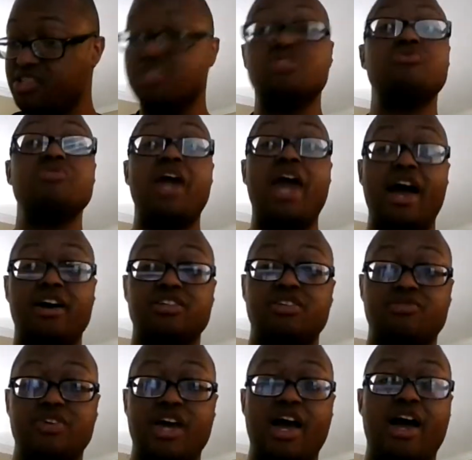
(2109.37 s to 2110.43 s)
to the house
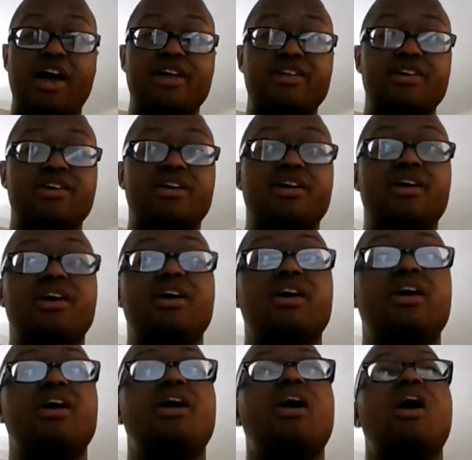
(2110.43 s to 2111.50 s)
of God.
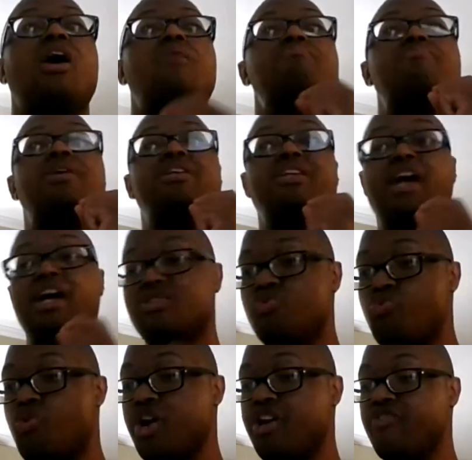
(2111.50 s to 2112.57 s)
But that
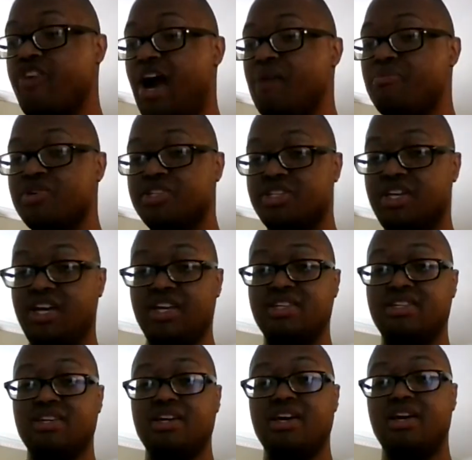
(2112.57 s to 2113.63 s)

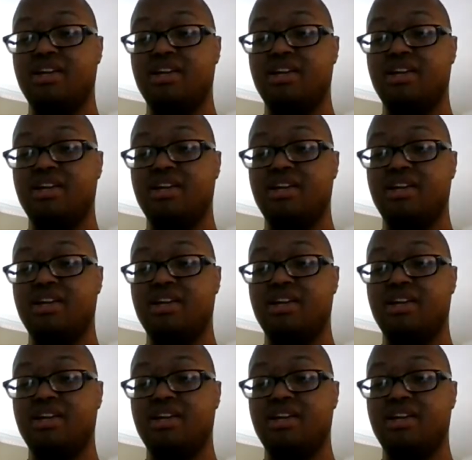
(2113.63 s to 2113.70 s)
25%